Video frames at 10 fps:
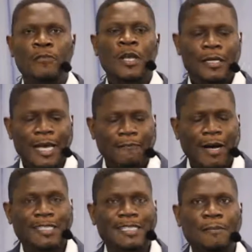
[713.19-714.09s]
They have
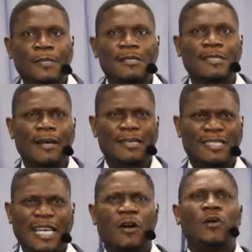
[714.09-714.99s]
accepted
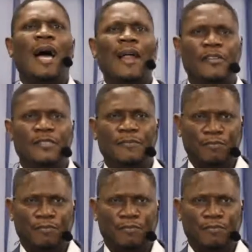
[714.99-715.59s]
secularism,